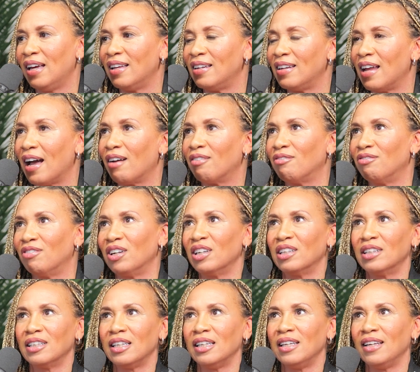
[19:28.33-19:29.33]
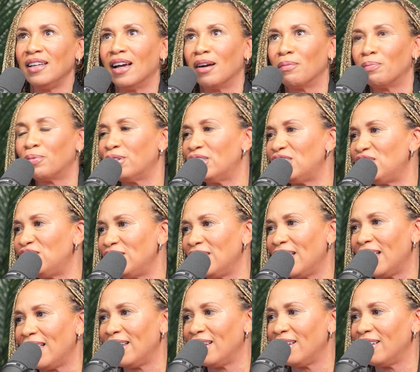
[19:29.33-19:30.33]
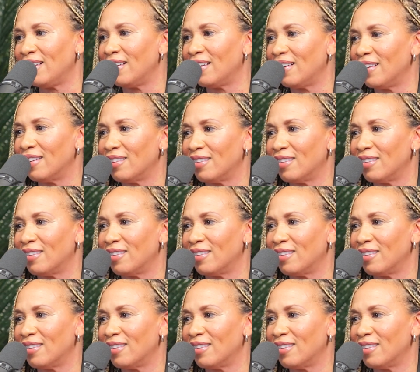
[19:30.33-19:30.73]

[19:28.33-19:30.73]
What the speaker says: not really appreciating